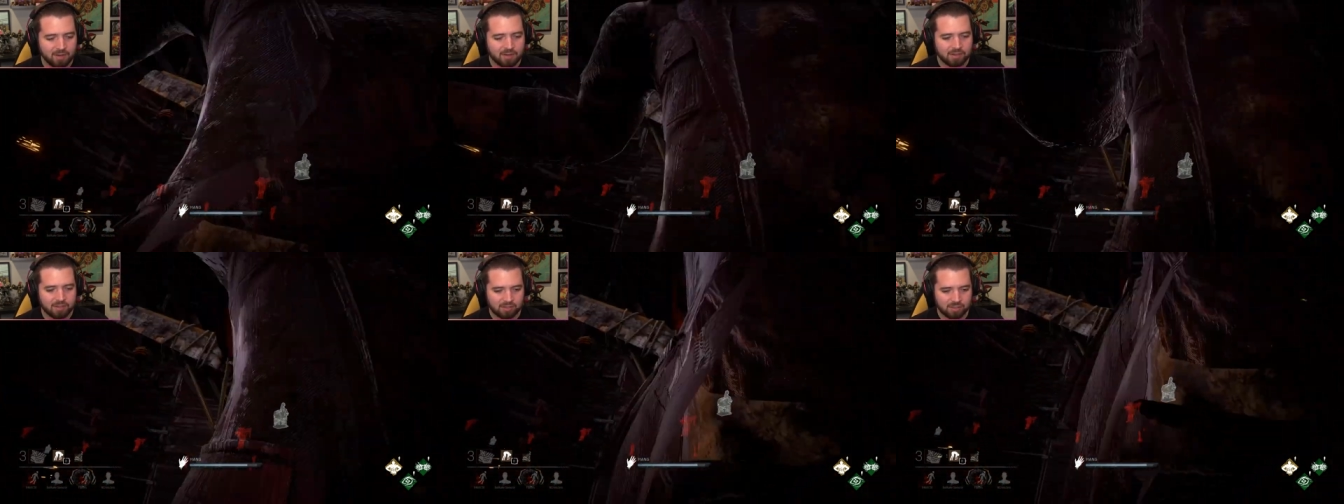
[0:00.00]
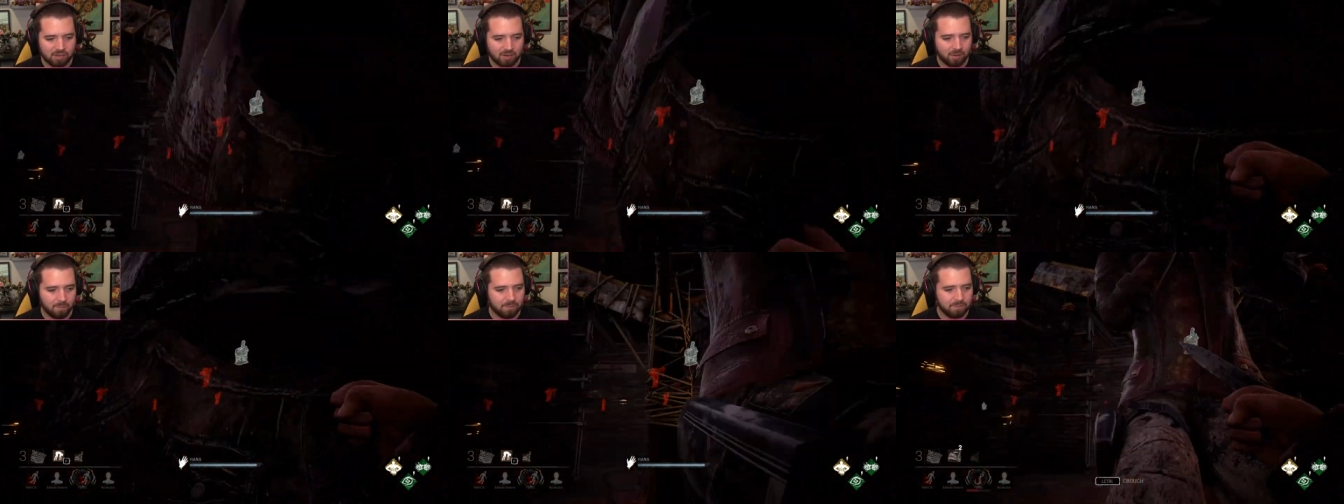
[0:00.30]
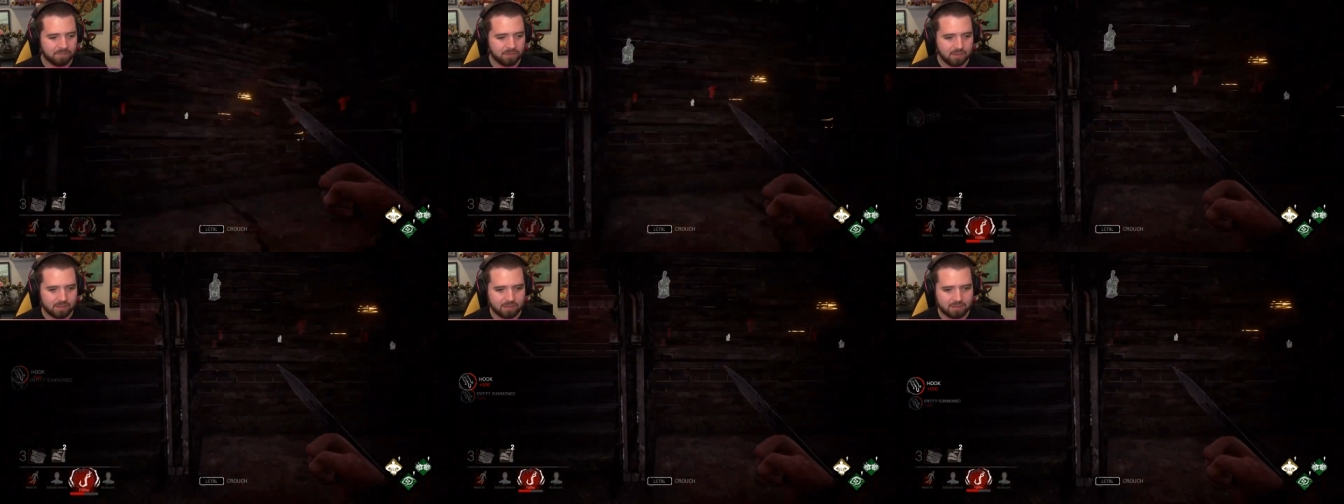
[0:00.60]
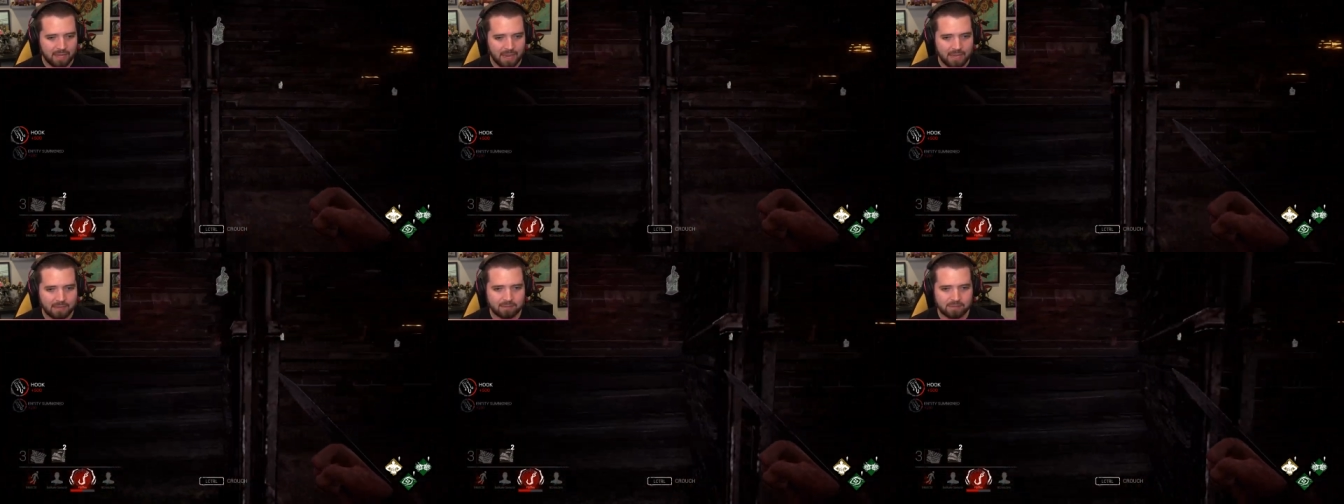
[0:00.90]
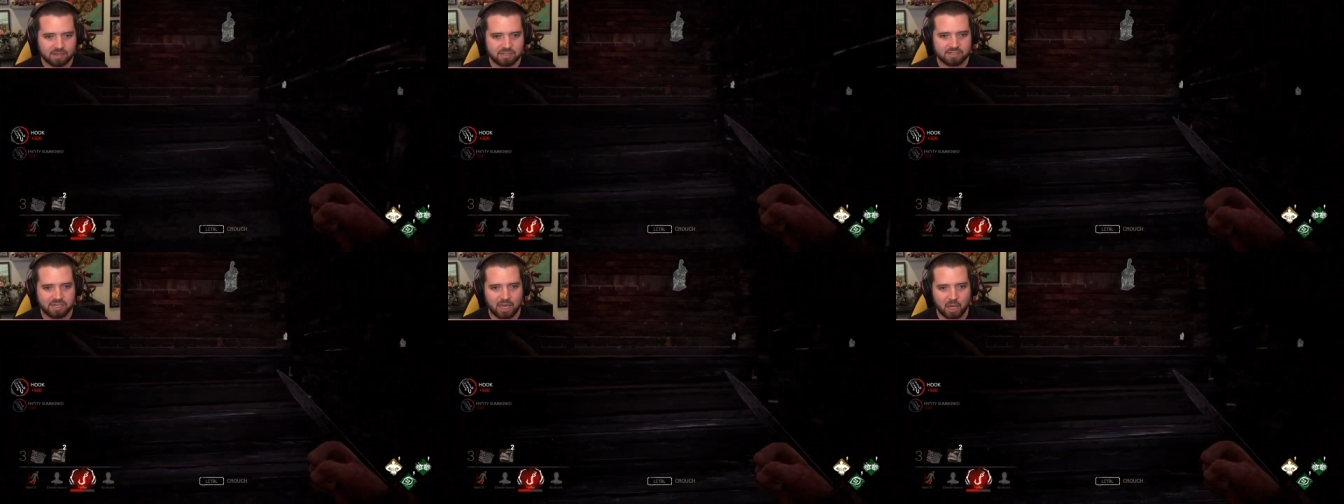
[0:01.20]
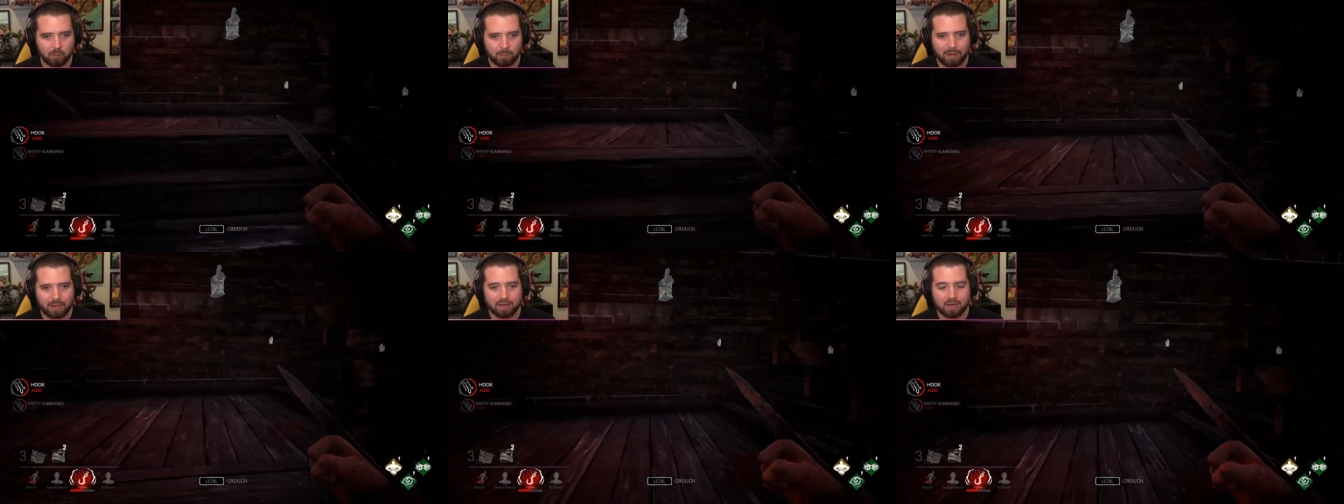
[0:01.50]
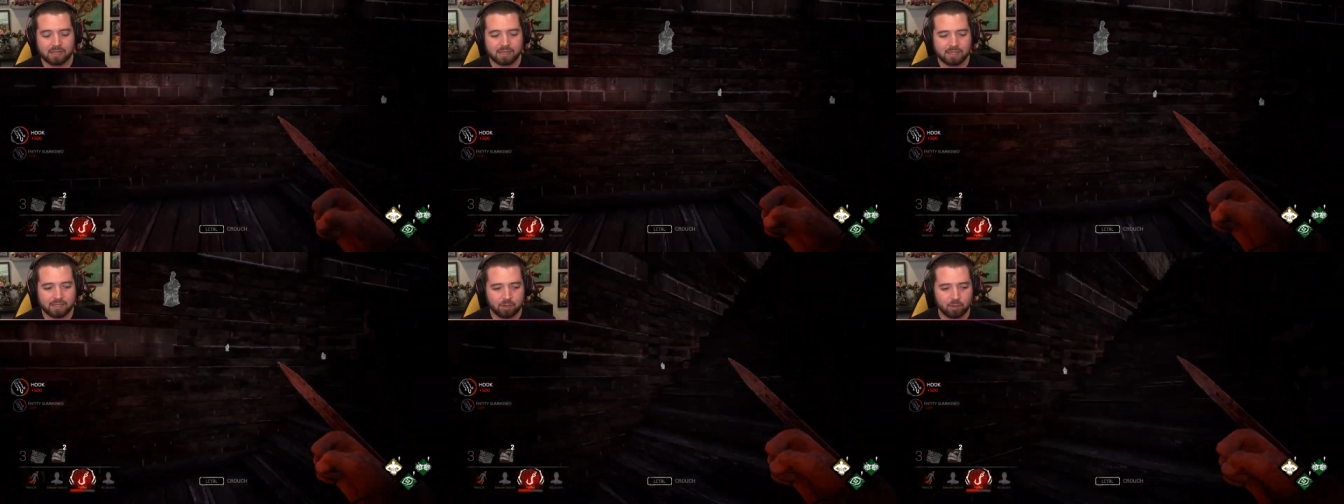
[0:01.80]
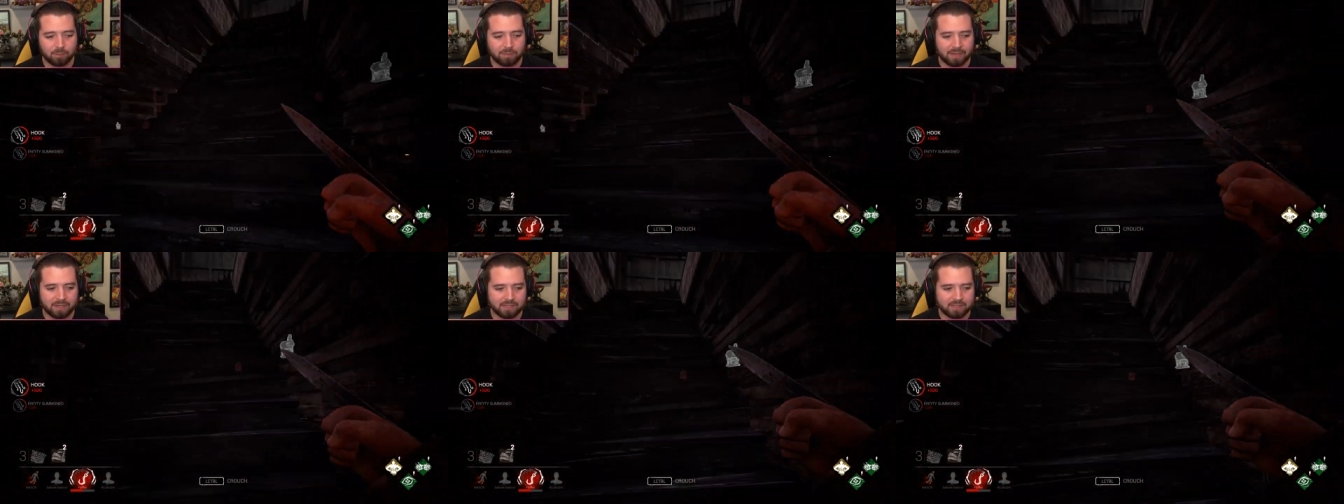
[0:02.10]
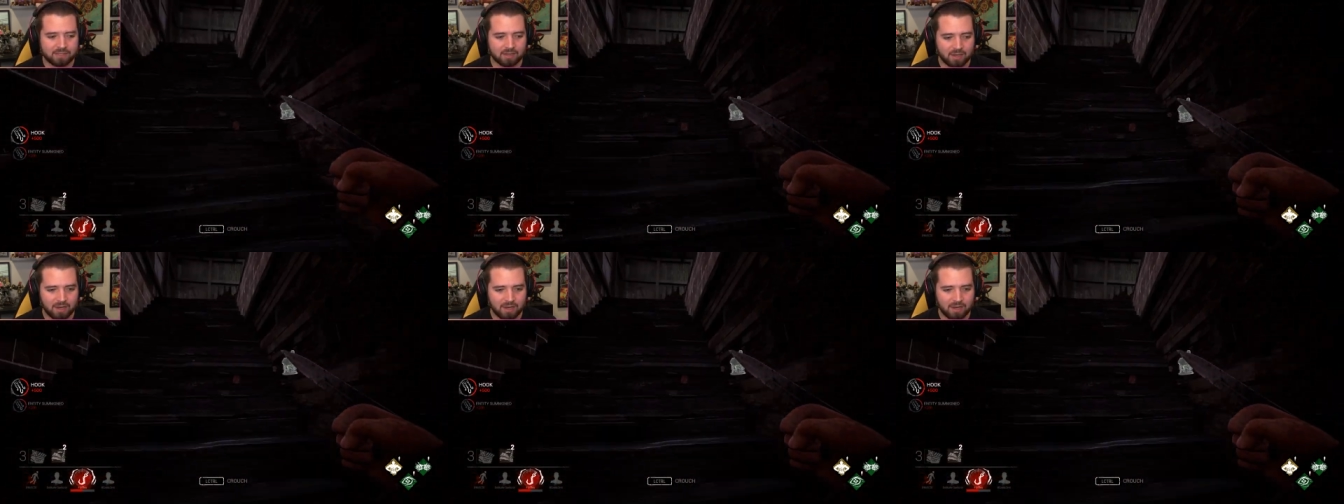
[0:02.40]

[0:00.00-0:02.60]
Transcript: So that does help out a little bit.